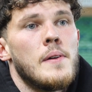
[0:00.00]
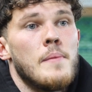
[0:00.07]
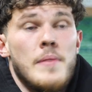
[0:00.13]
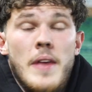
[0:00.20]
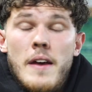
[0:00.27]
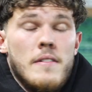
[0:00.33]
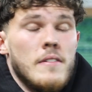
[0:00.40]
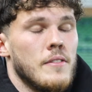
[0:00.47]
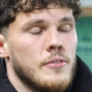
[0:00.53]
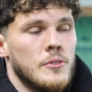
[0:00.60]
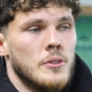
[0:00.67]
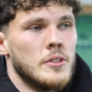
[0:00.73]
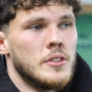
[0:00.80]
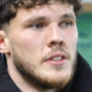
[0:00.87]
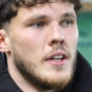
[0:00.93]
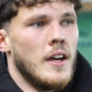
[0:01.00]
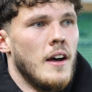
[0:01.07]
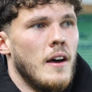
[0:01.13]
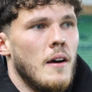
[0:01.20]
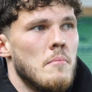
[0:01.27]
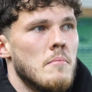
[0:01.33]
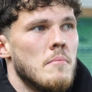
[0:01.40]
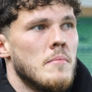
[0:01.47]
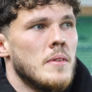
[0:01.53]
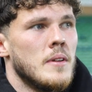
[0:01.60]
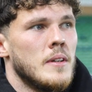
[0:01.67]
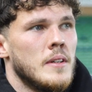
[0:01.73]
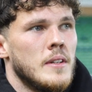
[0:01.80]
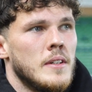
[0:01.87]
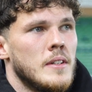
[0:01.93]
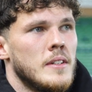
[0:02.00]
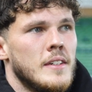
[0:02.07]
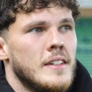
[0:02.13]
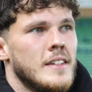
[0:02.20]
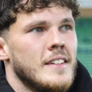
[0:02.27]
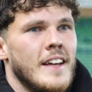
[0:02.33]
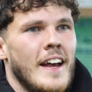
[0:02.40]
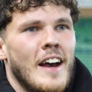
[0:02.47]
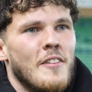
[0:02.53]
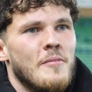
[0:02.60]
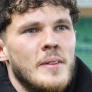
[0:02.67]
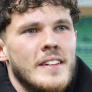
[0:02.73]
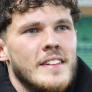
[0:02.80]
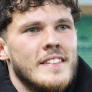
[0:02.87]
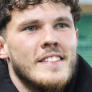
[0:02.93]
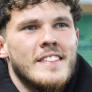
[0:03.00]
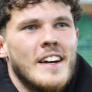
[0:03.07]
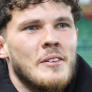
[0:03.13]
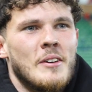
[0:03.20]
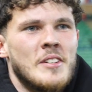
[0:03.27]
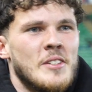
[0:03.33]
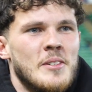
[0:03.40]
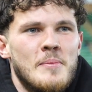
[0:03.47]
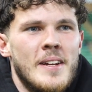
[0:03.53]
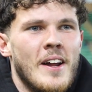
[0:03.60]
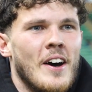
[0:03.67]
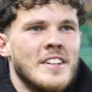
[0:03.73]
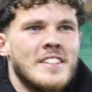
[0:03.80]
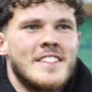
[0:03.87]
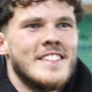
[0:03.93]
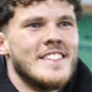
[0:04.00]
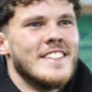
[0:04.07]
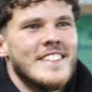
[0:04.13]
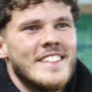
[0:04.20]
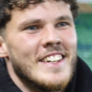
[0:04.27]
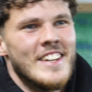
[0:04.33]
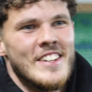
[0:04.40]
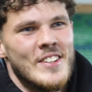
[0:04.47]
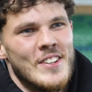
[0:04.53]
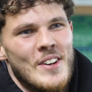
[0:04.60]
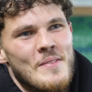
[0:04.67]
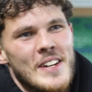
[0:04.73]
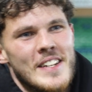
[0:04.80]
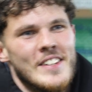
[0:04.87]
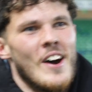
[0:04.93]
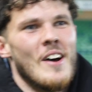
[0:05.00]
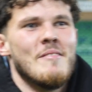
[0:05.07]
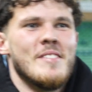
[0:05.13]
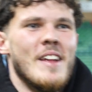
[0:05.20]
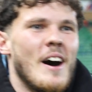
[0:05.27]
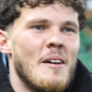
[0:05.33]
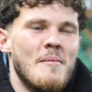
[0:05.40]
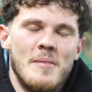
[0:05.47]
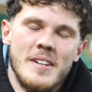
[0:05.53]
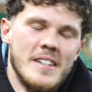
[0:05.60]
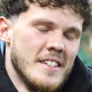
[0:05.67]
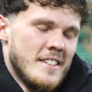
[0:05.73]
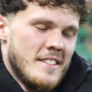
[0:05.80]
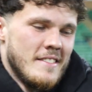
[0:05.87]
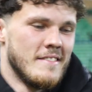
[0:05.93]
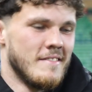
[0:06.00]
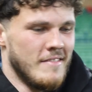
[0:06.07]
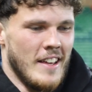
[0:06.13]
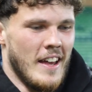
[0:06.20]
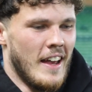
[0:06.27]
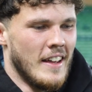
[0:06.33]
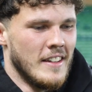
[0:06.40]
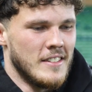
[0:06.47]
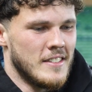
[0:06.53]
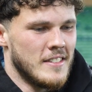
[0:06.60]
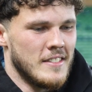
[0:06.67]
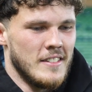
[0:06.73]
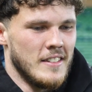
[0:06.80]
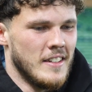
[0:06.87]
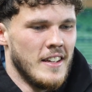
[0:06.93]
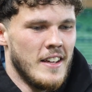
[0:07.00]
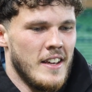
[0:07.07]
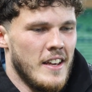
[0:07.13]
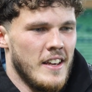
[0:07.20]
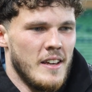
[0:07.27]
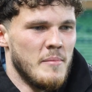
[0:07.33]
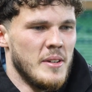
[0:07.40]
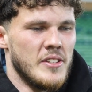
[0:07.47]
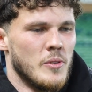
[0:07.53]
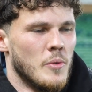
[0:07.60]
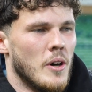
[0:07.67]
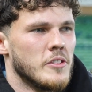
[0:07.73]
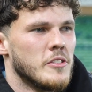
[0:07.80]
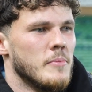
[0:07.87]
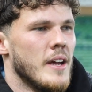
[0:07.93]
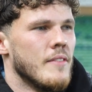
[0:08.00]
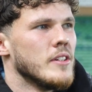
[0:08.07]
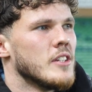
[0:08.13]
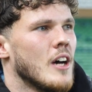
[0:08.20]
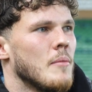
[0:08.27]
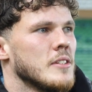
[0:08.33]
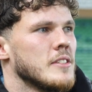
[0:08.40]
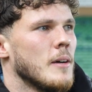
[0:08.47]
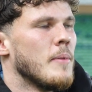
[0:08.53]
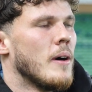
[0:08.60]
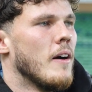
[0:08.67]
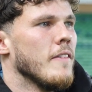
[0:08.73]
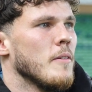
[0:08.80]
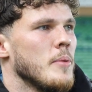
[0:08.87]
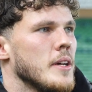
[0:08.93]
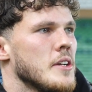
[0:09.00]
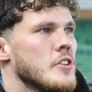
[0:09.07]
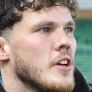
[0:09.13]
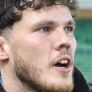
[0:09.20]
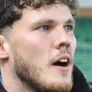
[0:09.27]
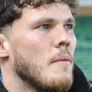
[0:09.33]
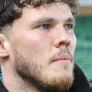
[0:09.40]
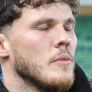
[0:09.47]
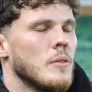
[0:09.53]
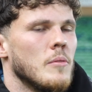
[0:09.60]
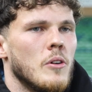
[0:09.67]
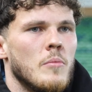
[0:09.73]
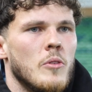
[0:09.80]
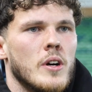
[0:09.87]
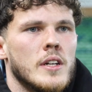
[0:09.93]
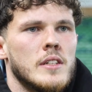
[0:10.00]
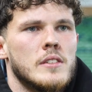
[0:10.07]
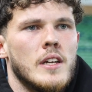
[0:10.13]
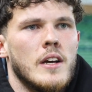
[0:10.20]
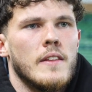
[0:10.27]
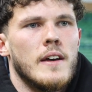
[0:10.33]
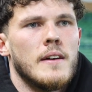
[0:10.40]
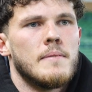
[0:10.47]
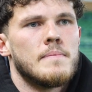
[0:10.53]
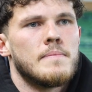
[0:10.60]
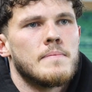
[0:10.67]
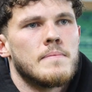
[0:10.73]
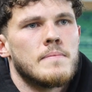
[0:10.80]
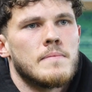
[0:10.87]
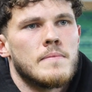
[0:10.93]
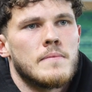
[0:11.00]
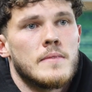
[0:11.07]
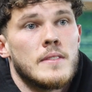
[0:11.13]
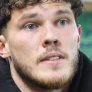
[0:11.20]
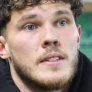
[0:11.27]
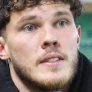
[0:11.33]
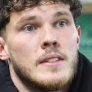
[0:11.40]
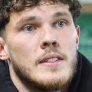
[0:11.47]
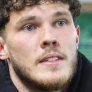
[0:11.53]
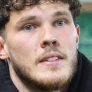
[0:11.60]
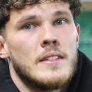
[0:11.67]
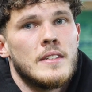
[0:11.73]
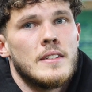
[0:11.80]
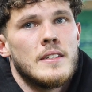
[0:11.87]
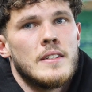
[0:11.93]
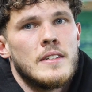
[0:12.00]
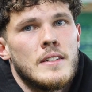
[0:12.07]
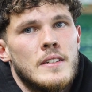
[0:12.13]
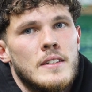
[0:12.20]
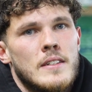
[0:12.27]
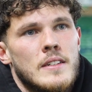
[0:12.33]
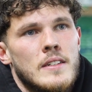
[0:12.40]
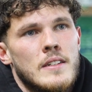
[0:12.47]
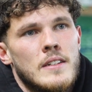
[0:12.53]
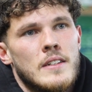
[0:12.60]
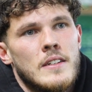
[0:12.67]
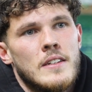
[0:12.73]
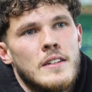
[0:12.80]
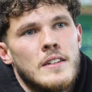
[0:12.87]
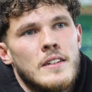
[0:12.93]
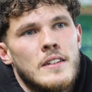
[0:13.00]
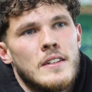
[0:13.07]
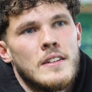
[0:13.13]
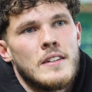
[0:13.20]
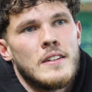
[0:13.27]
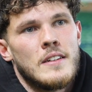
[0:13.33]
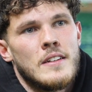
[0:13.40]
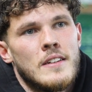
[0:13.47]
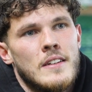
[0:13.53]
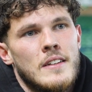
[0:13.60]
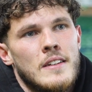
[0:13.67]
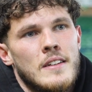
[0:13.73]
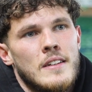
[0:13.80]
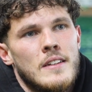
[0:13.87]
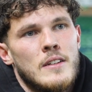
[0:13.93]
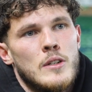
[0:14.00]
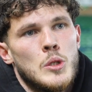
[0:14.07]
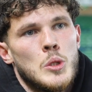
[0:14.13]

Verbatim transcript: Yeah, of course. Yeah, that question's been asked so many times now, but it means the world to me every time I step out on the pitch. Not more I can say on that. And obviously, you want to make it 101 appearances against West Brom, so that's